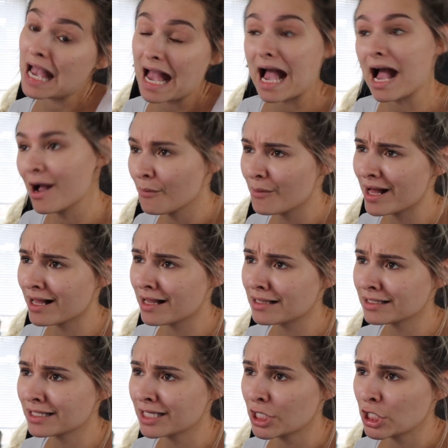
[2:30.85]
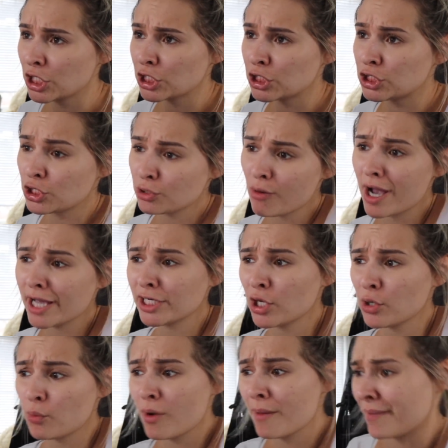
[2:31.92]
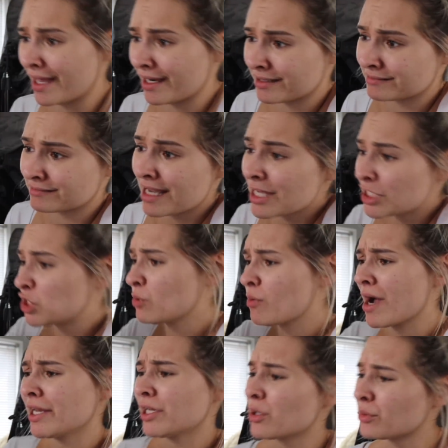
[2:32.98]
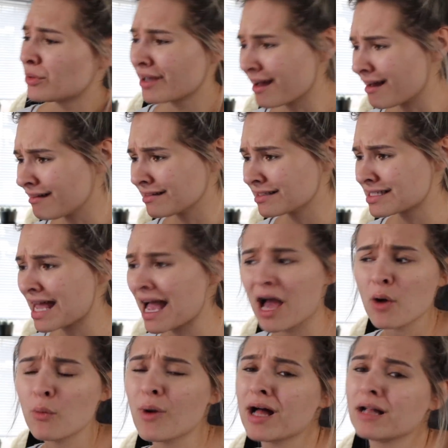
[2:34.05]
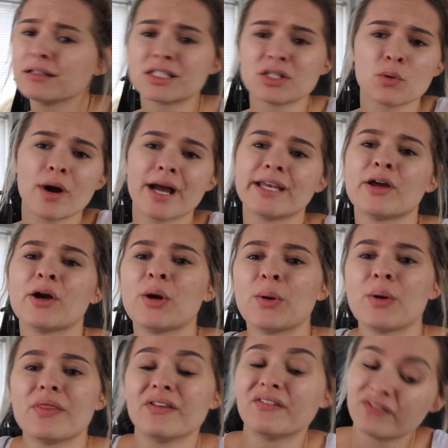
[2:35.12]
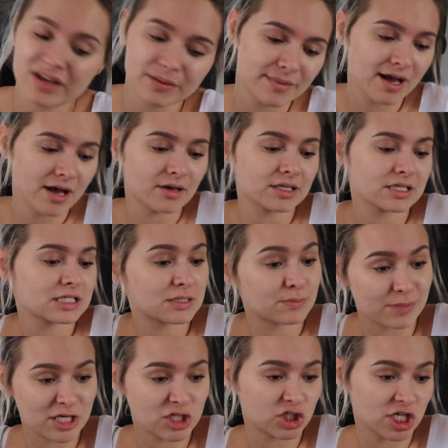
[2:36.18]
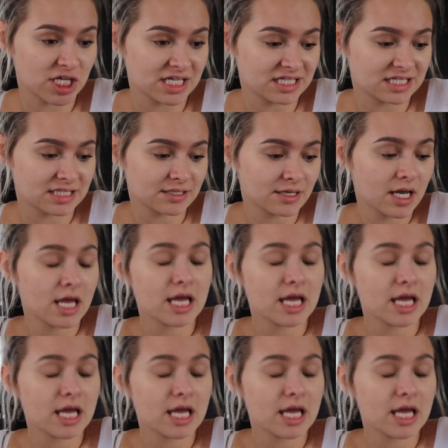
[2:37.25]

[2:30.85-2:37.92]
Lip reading: How well do I know women? Do I know girls? How well do I know the female species?